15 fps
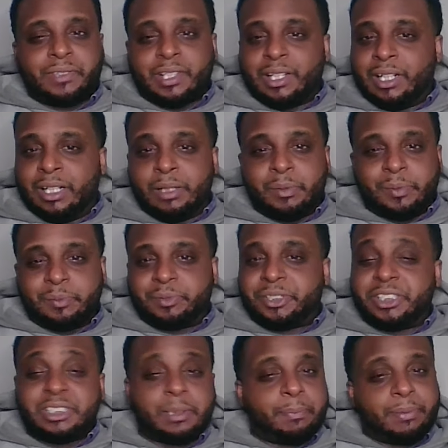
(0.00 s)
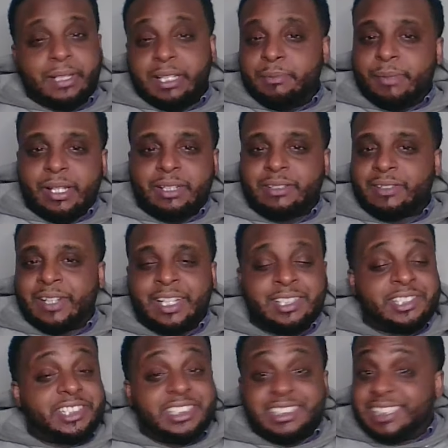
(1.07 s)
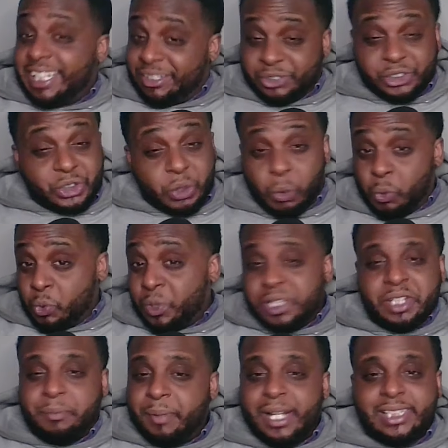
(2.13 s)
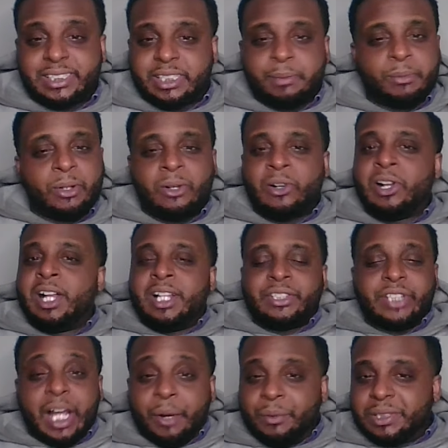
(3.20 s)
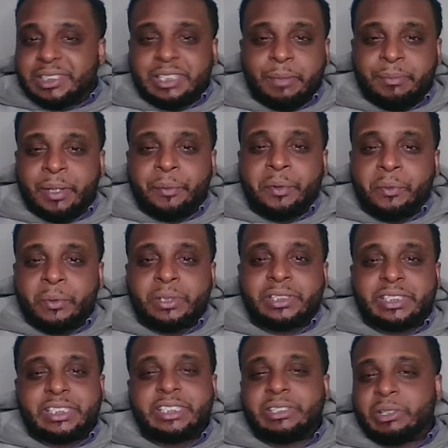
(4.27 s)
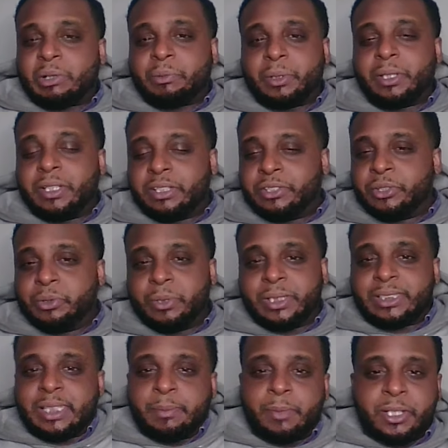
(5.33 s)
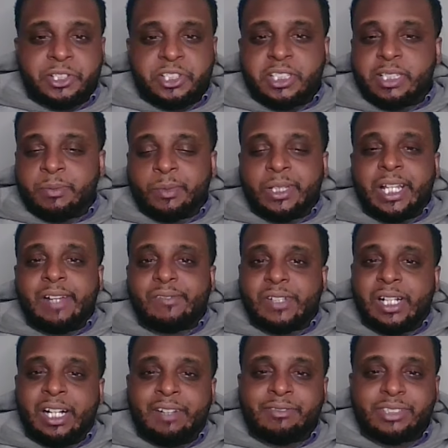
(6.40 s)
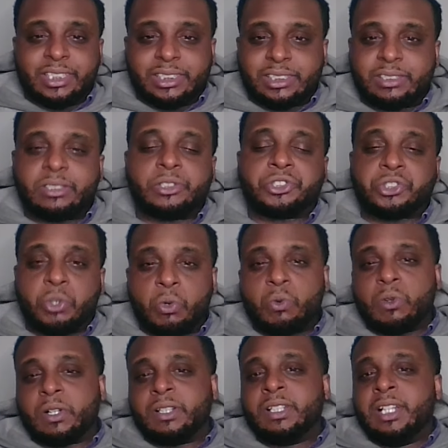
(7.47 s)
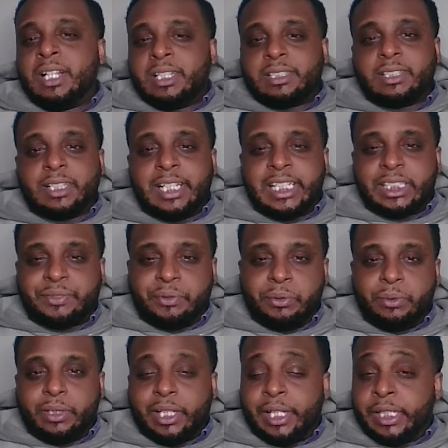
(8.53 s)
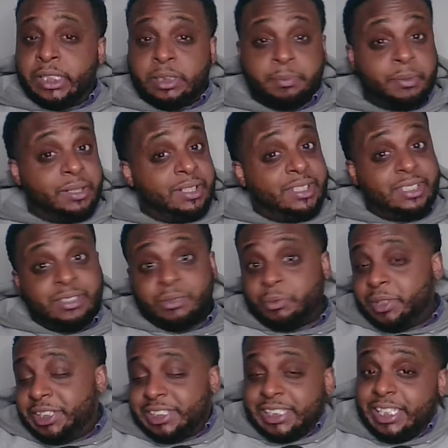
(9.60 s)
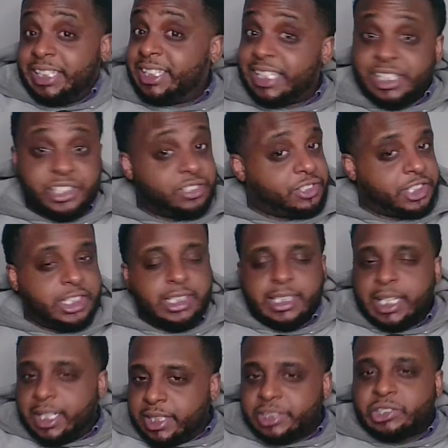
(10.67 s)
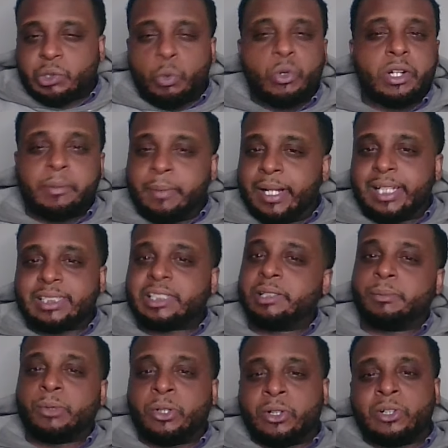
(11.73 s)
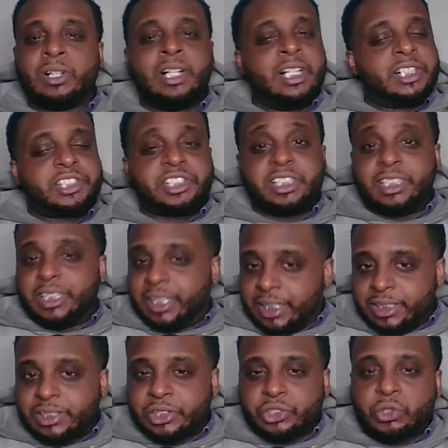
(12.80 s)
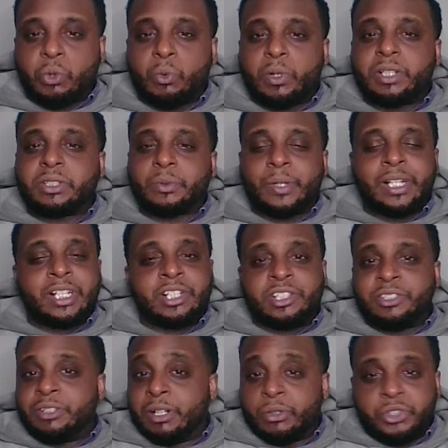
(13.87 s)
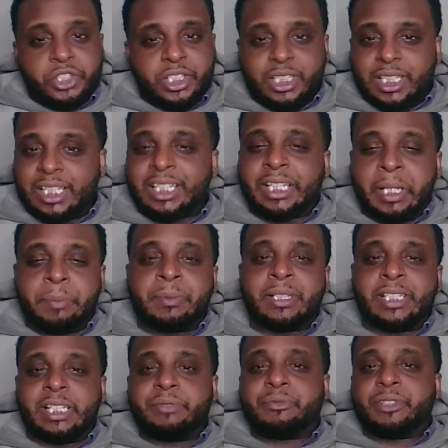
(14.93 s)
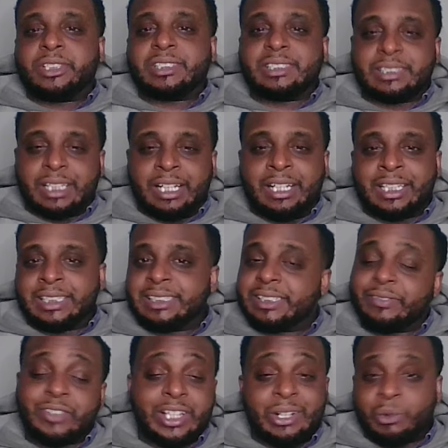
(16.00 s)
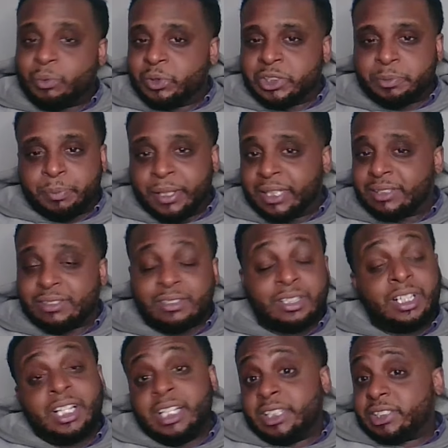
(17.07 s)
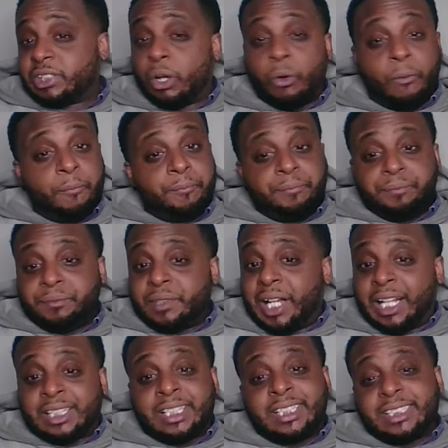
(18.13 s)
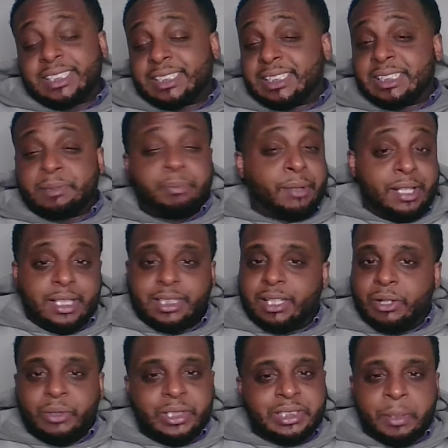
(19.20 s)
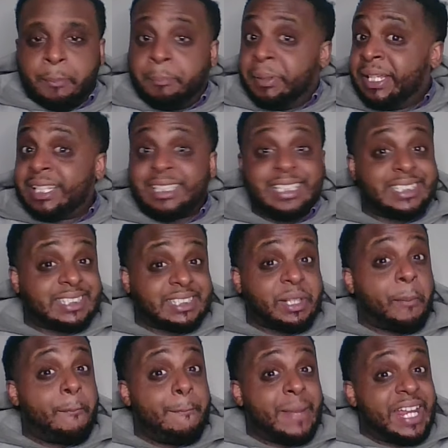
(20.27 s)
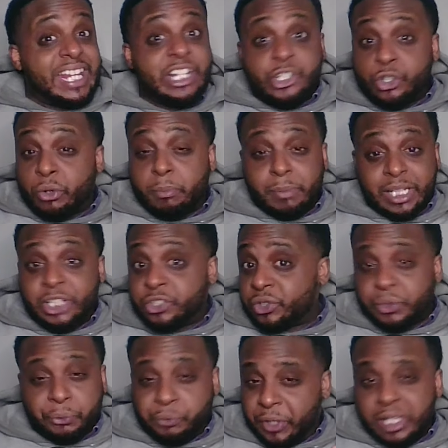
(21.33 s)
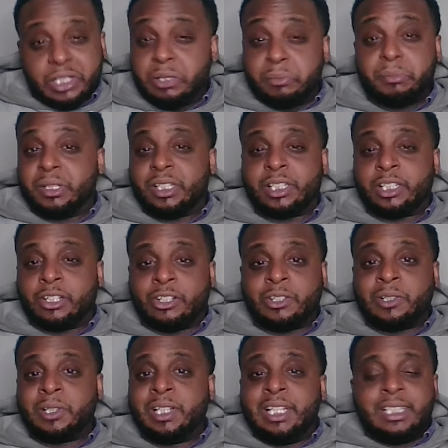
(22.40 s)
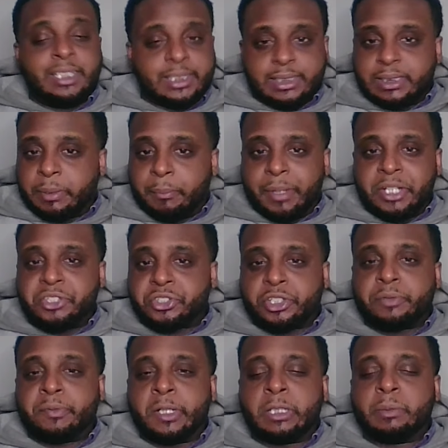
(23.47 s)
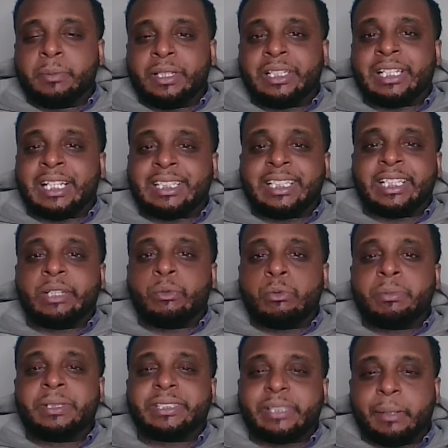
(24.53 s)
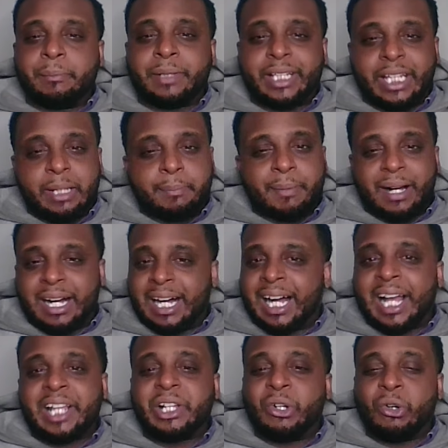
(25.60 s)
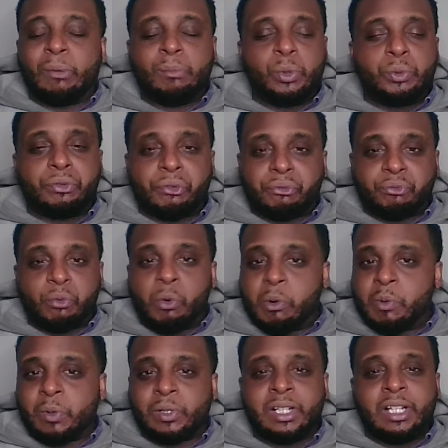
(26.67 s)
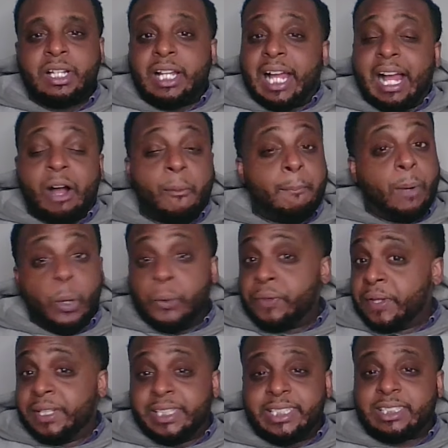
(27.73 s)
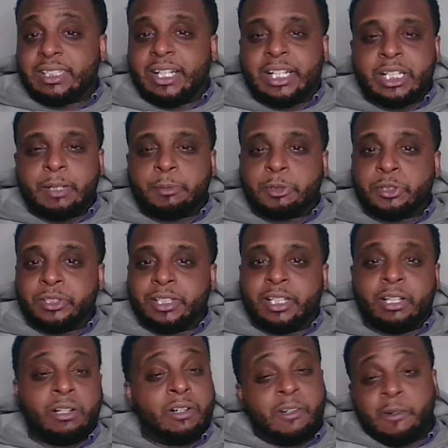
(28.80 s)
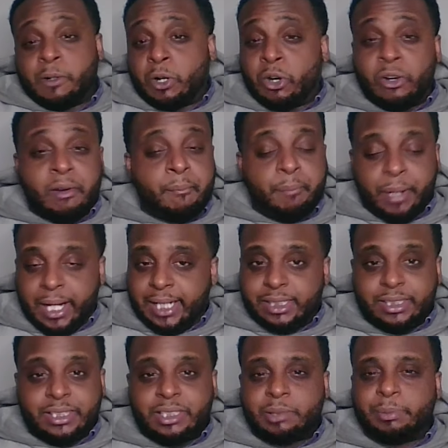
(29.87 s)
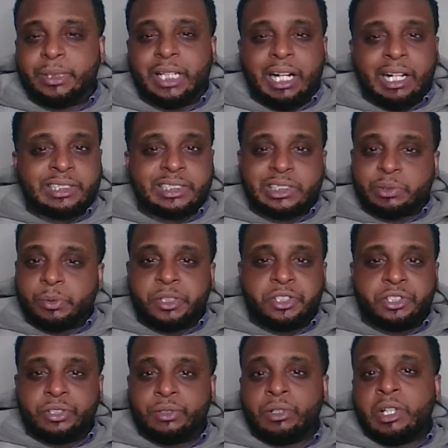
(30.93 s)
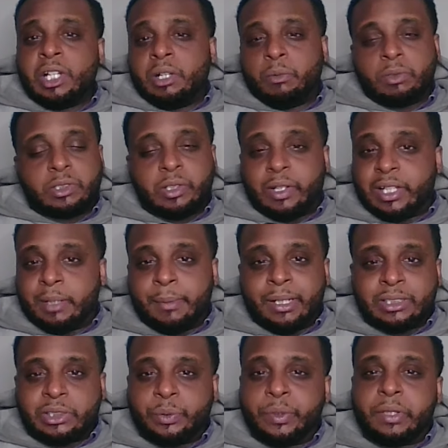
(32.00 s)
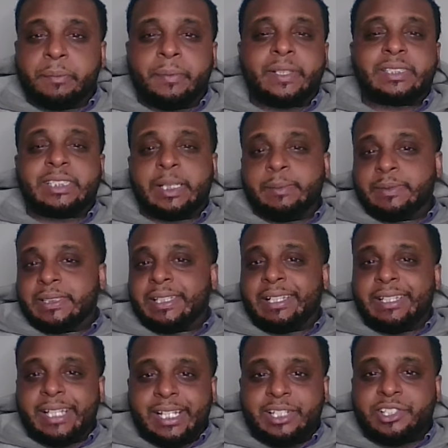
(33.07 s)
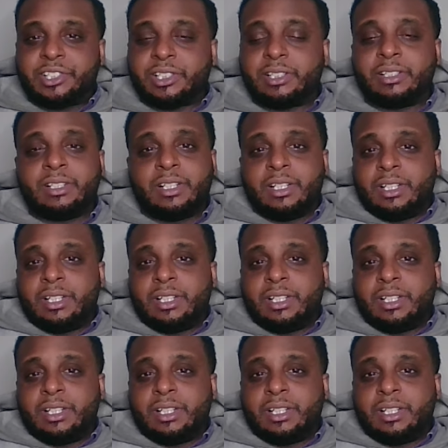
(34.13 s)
Um, she's a playmaker and she's now scoring the basketball. That was something that we weren't seeing her really do. It seemed like she didn't really have confidence in her scoring the last few games, but we've seen that she can score the basketball. She is a scoring threat, and you know she can keep the defenses honest if they don't respect her. So I think this is big though. It's a big. This is a major, major development, y'all. This is a major development, and I think it will be something to keep an eye on moving forward. How both of these lineups are uh, are impacted. To be honest with you, we're talking about two of the best teams in the nation.